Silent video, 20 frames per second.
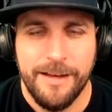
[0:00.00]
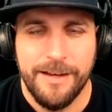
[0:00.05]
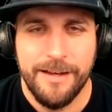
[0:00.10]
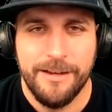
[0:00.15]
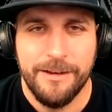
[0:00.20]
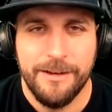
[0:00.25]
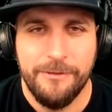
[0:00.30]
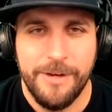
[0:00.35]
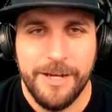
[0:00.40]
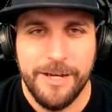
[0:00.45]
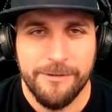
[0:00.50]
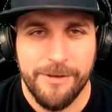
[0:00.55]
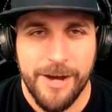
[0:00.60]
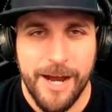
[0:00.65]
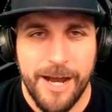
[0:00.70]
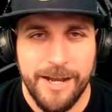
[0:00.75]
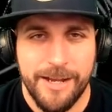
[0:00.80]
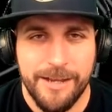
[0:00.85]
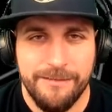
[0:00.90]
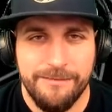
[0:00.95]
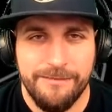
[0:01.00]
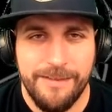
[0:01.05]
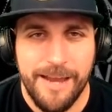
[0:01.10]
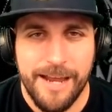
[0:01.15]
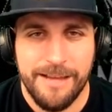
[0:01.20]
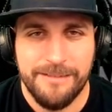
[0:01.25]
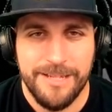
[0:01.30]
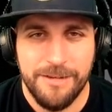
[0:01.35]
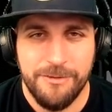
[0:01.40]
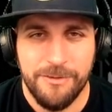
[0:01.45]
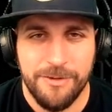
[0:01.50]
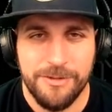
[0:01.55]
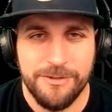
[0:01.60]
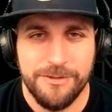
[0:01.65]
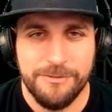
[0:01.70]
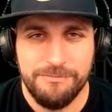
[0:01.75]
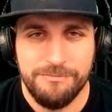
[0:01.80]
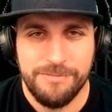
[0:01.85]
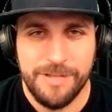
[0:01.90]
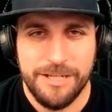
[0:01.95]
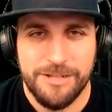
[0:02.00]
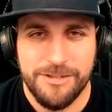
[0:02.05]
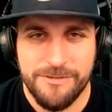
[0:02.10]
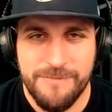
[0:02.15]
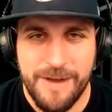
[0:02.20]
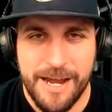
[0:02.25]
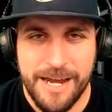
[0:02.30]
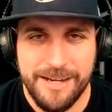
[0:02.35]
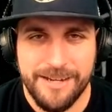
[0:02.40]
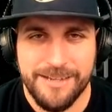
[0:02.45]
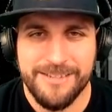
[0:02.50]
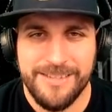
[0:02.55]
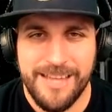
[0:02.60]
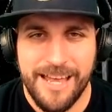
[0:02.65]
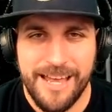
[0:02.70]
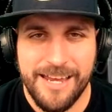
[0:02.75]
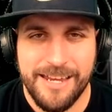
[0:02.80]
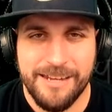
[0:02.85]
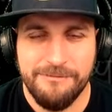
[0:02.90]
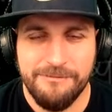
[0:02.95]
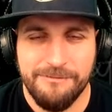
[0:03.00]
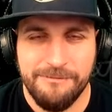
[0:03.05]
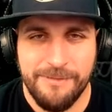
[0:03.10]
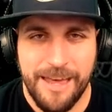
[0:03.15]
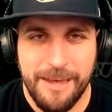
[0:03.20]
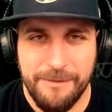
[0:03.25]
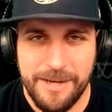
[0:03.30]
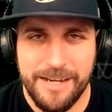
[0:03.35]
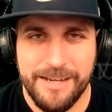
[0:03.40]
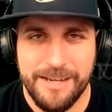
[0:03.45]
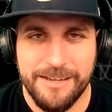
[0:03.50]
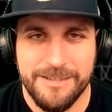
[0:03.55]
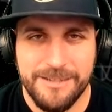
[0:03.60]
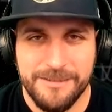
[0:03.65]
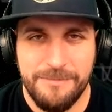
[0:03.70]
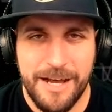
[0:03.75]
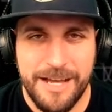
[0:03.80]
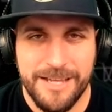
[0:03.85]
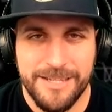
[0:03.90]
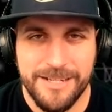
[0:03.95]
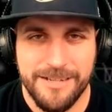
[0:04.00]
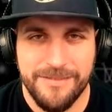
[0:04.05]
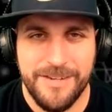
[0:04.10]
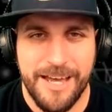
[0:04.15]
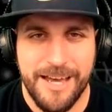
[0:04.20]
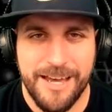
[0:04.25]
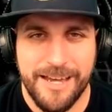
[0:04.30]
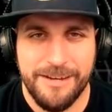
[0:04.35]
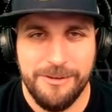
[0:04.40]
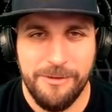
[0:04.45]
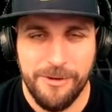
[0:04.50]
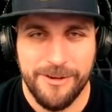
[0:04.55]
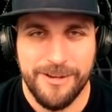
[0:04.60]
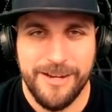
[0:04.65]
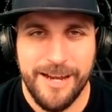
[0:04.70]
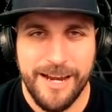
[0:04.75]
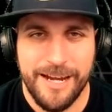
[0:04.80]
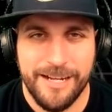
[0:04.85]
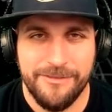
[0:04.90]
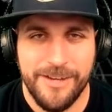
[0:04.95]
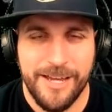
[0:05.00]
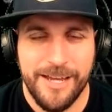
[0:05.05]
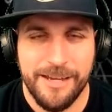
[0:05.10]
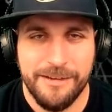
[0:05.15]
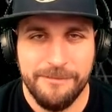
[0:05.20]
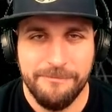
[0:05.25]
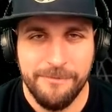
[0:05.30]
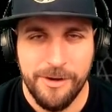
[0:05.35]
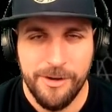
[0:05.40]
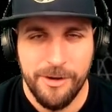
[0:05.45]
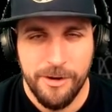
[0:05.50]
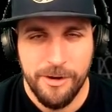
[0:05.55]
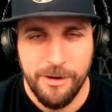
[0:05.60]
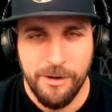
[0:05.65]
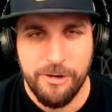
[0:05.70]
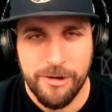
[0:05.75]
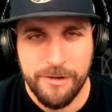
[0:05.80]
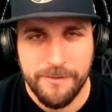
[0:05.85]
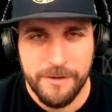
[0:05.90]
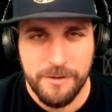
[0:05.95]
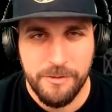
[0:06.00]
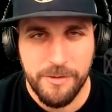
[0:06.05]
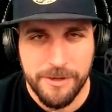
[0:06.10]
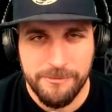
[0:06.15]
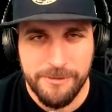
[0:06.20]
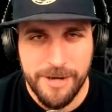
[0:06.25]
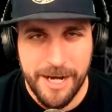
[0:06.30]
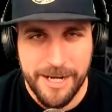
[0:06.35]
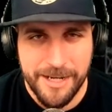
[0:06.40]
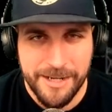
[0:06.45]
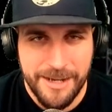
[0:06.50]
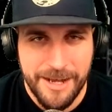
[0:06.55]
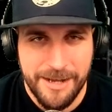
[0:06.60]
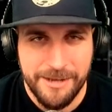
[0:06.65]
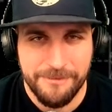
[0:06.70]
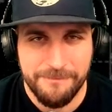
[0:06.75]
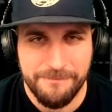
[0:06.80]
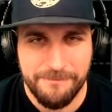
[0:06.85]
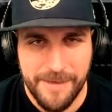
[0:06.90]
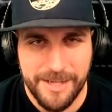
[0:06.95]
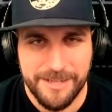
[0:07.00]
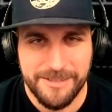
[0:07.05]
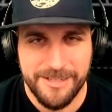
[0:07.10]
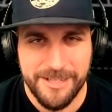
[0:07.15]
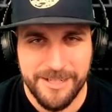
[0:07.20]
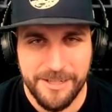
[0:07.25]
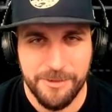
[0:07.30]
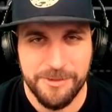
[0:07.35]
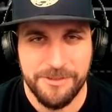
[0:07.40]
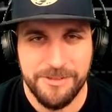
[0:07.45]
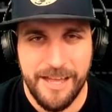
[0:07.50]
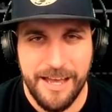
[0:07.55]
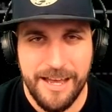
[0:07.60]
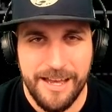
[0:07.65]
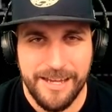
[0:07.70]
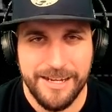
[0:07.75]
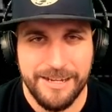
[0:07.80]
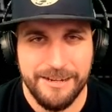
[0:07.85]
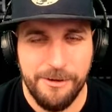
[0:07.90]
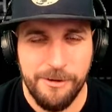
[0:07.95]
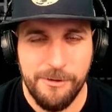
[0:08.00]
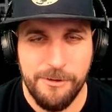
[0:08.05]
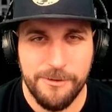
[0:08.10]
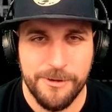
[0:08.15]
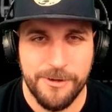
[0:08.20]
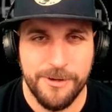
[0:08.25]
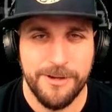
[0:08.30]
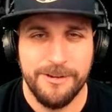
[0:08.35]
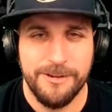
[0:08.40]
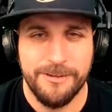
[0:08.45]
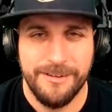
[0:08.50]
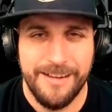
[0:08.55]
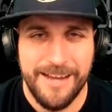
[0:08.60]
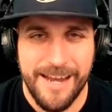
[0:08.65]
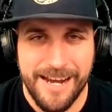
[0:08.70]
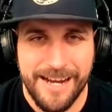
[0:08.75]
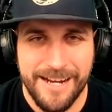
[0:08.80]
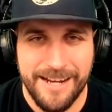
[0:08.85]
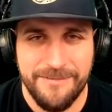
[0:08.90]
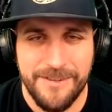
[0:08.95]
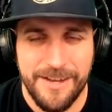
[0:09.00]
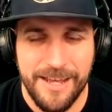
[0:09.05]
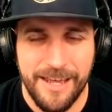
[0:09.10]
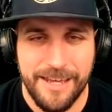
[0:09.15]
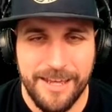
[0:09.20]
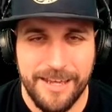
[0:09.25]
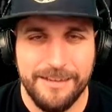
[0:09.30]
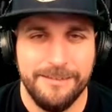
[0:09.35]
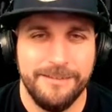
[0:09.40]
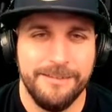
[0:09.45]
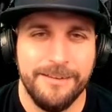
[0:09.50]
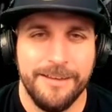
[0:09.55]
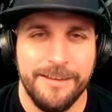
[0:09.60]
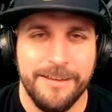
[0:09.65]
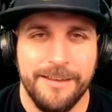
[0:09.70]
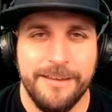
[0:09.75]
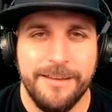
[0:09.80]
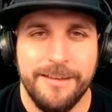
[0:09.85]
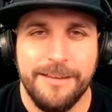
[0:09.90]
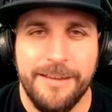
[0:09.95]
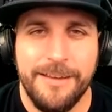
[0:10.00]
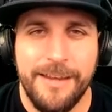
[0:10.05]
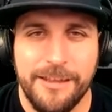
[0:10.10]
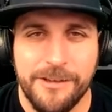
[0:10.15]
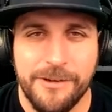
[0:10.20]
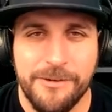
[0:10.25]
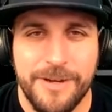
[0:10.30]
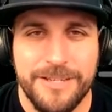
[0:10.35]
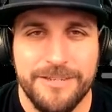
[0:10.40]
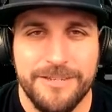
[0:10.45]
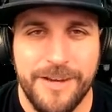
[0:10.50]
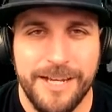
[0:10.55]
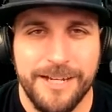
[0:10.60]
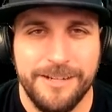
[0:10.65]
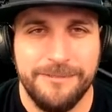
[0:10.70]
We can write it x equals plus or minus 9. That means positive 9 or negative 9. Or if you want to write it out, x equals 9 or negative 9. Either way is fine.